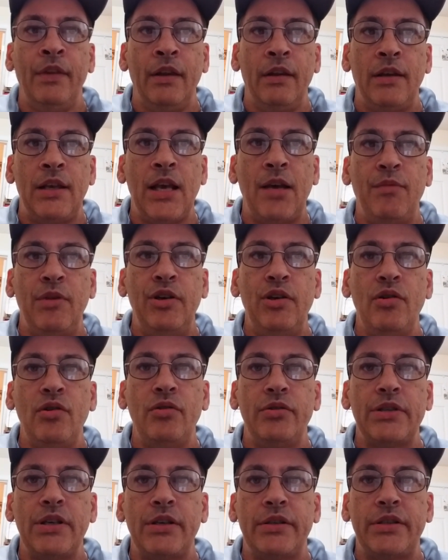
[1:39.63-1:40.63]
can be
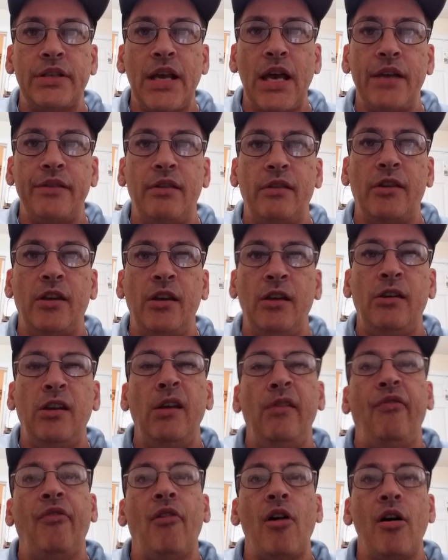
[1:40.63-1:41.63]
used to set the
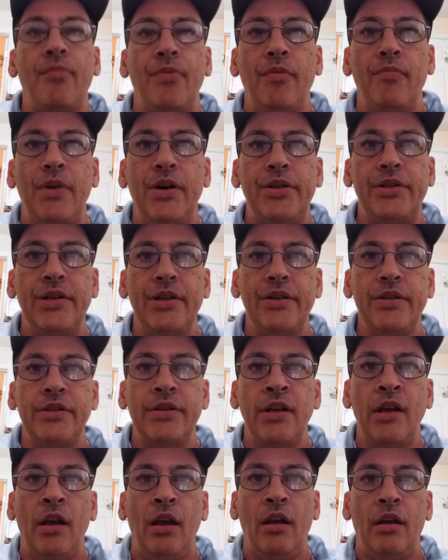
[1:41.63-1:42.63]
default
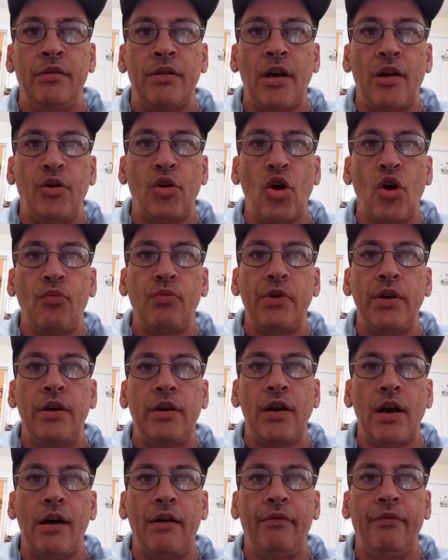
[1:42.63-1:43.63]
permissions that normally
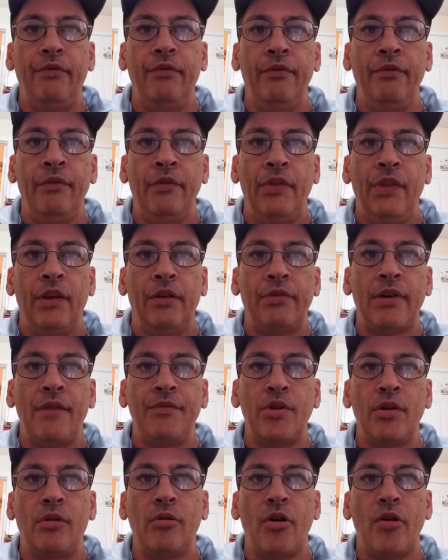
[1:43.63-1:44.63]
come
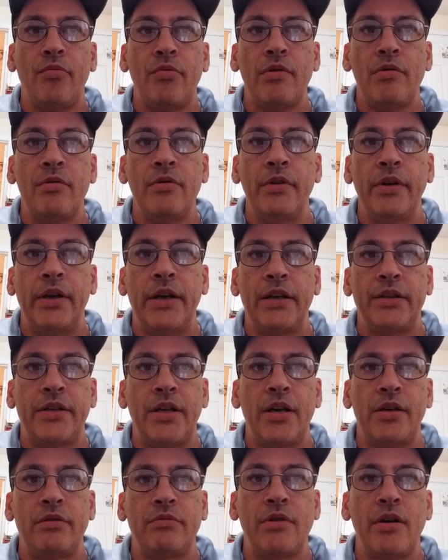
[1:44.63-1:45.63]
from the global
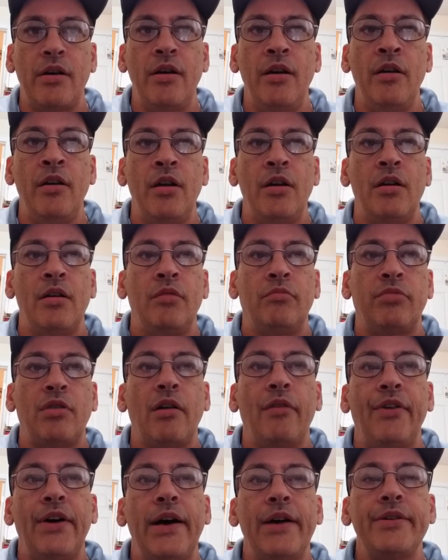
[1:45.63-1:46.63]
etc.
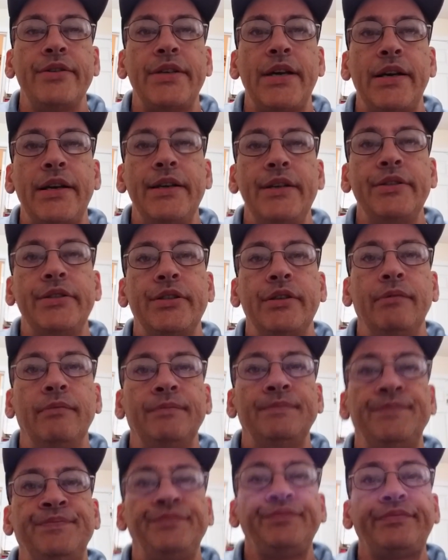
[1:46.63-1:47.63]
profile settings.
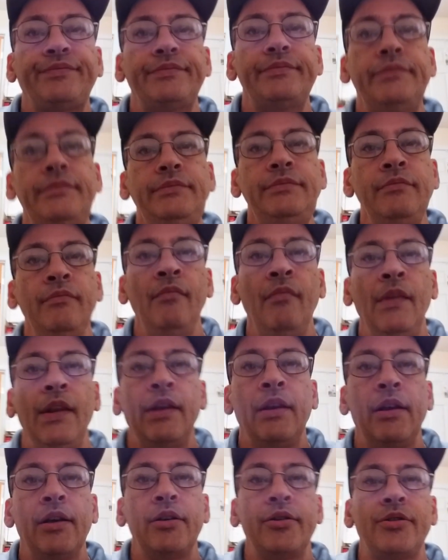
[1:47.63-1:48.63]

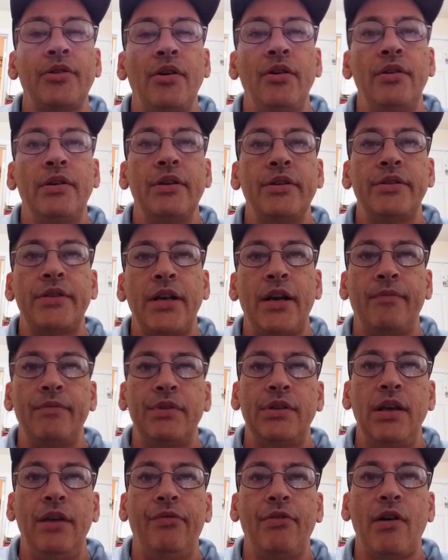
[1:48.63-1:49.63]
So you can set
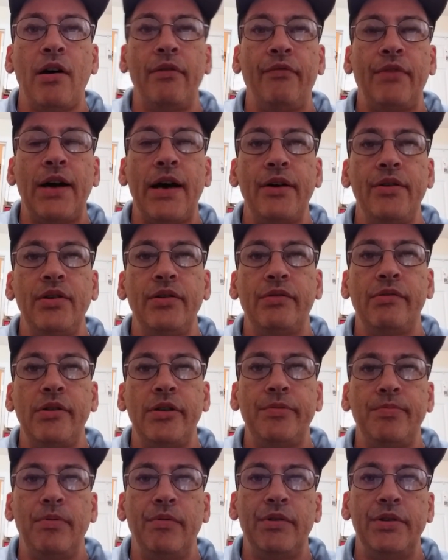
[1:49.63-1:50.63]
up default values for
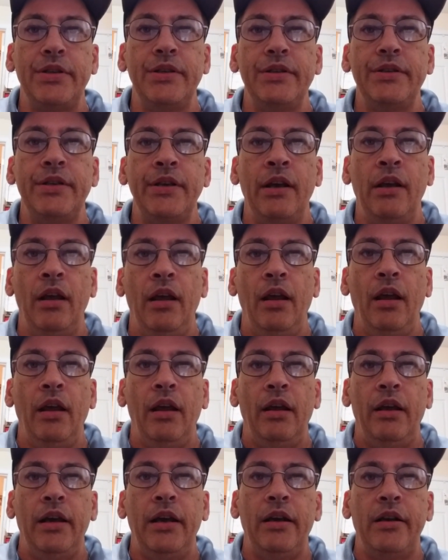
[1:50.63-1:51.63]
these permissions.
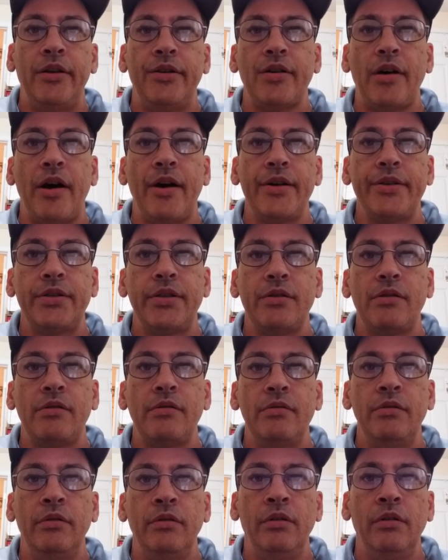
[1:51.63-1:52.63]
It is also